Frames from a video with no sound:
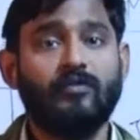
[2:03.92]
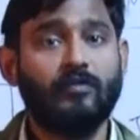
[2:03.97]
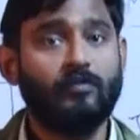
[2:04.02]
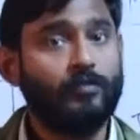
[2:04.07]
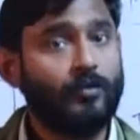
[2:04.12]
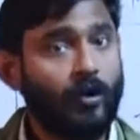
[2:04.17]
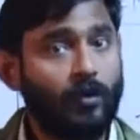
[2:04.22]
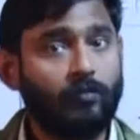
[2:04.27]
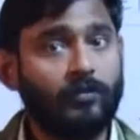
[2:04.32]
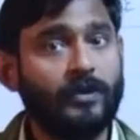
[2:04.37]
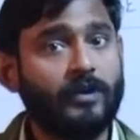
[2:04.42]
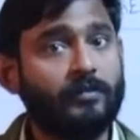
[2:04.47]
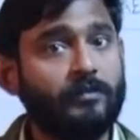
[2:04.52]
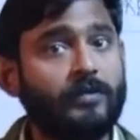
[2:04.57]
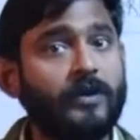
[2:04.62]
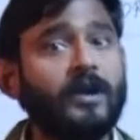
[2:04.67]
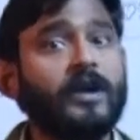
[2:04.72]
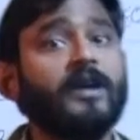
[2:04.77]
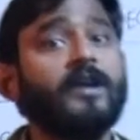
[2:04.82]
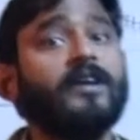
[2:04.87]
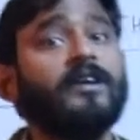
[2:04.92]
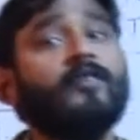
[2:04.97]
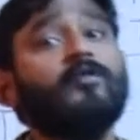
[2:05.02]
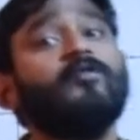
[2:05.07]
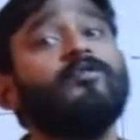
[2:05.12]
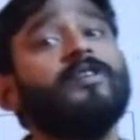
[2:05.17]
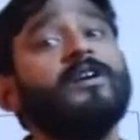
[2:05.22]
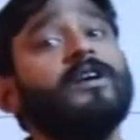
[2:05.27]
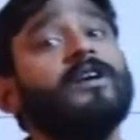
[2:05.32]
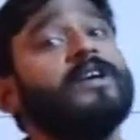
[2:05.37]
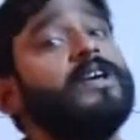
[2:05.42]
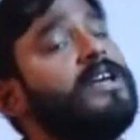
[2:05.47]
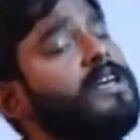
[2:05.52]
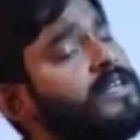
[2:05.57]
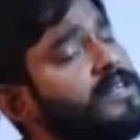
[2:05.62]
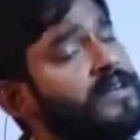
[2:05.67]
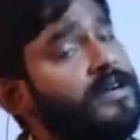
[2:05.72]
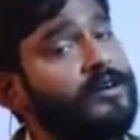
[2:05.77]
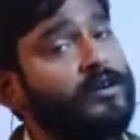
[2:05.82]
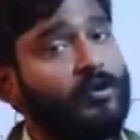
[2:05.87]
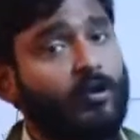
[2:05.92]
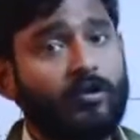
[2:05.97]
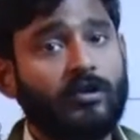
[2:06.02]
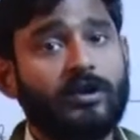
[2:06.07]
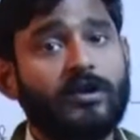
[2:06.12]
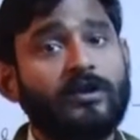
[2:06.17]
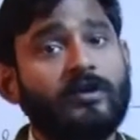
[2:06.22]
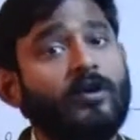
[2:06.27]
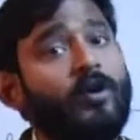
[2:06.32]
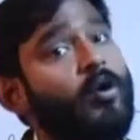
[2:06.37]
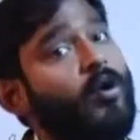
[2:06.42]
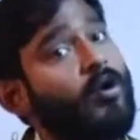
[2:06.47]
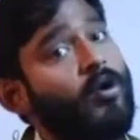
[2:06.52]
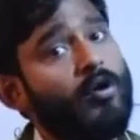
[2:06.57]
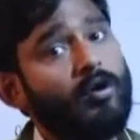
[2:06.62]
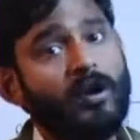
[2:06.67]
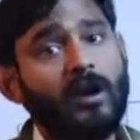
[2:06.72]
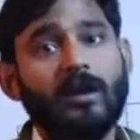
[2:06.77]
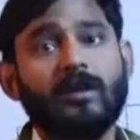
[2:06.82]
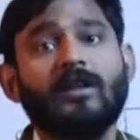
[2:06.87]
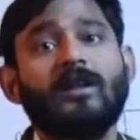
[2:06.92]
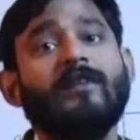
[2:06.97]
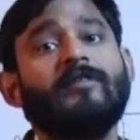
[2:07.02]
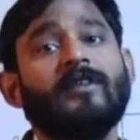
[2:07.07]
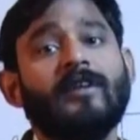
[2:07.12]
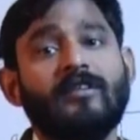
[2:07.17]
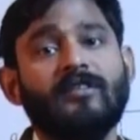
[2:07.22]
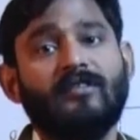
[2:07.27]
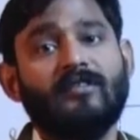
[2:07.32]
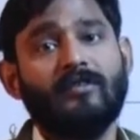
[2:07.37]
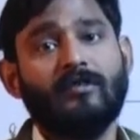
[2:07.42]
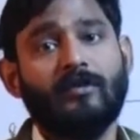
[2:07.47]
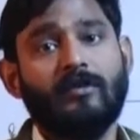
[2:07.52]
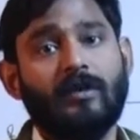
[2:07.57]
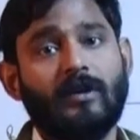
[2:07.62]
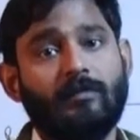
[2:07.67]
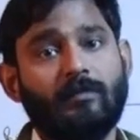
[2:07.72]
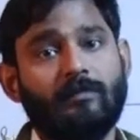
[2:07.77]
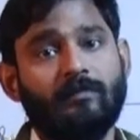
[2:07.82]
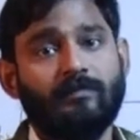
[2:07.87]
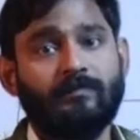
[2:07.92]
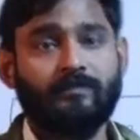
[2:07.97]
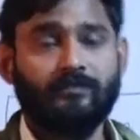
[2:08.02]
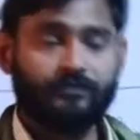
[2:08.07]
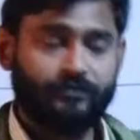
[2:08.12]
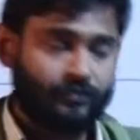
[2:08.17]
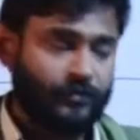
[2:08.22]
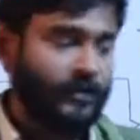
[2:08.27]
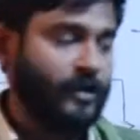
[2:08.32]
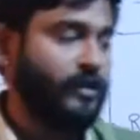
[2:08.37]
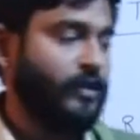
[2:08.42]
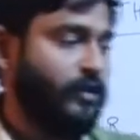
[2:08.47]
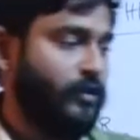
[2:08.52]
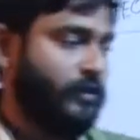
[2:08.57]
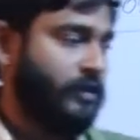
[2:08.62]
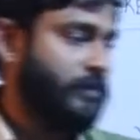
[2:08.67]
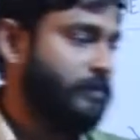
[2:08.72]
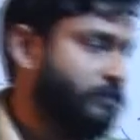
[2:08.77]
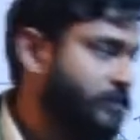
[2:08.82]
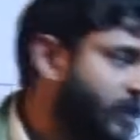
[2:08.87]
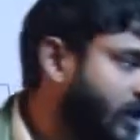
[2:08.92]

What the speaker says: a problem using either Norton or a Thevenin's theorem. Okay.